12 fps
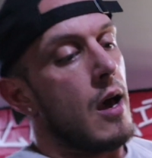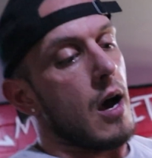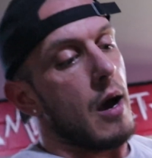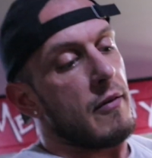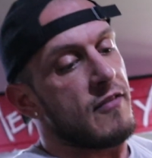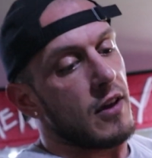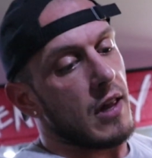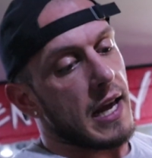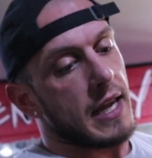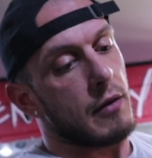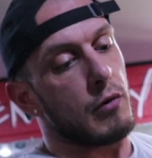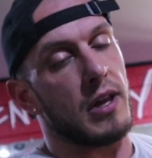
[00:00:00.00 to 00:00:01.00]
I feel
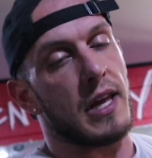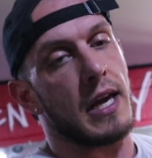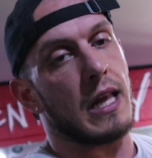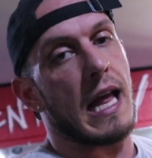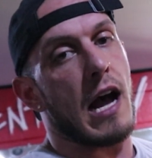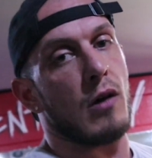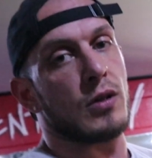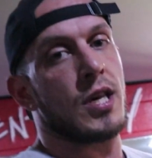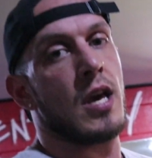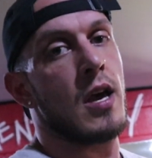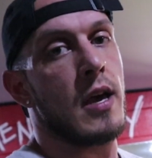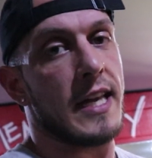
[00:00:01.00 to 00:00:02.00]
like it really allows
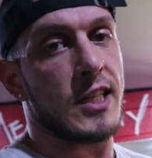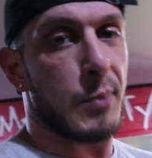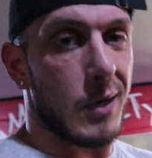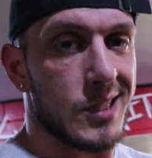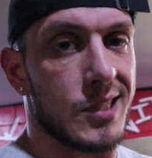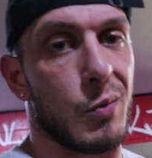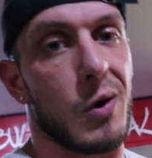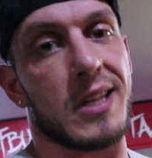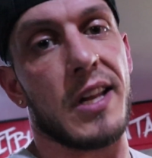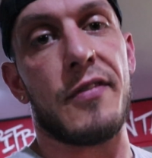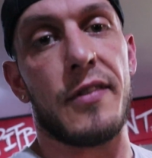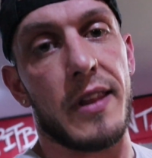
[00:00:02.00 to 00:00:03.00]
each person to work
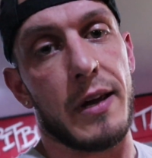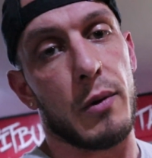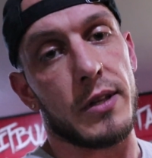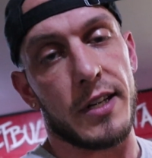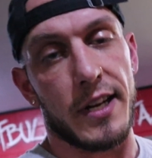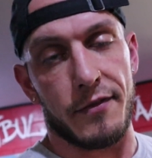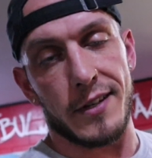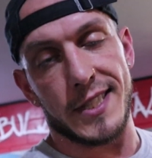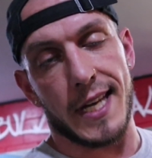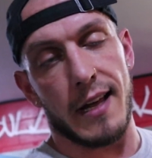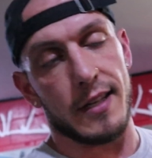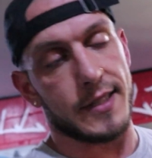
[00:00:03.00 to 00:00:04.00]
differently with their different
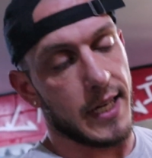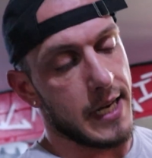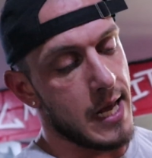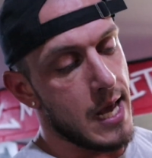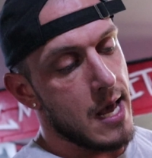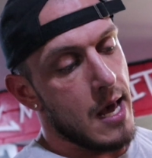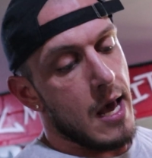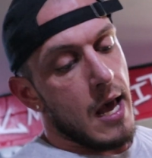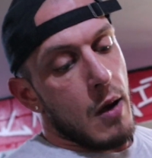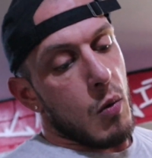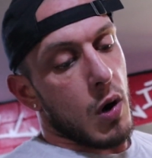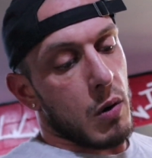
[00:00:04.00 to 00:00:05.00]
skeleton,
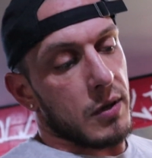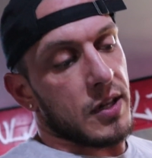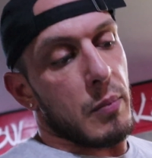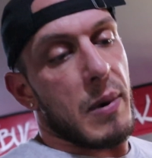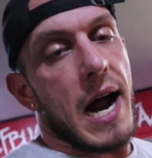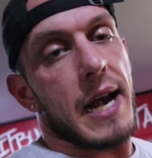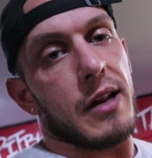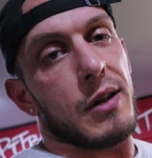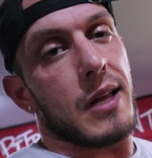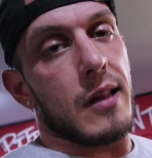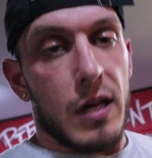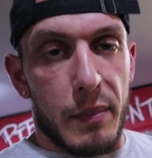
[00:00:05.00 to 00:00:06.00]
work with their body, you
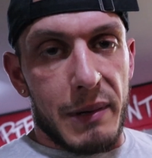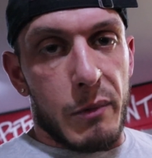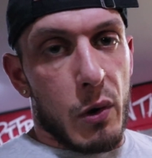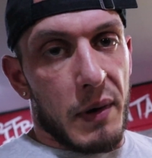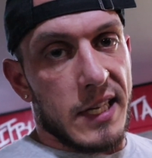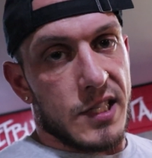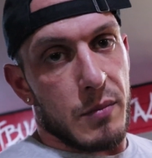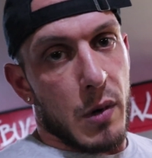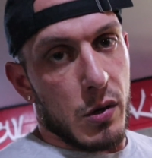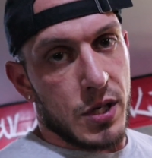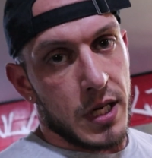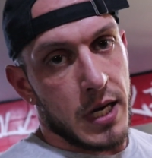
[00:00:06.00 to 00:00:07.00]
get a little bit more range of
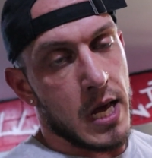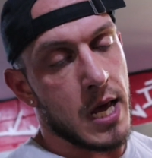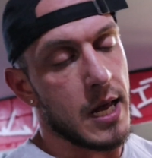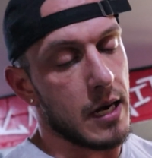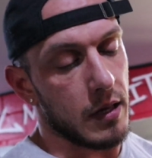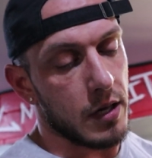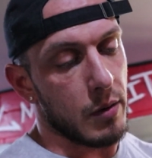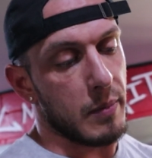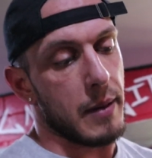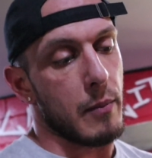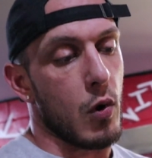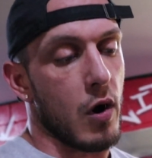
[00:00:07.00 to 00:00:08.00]
motion and a little
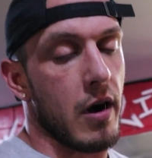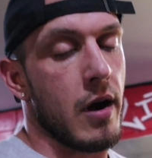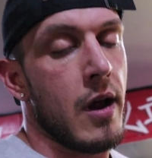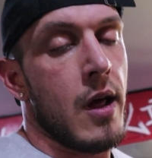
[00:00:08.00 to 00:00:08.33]
bit more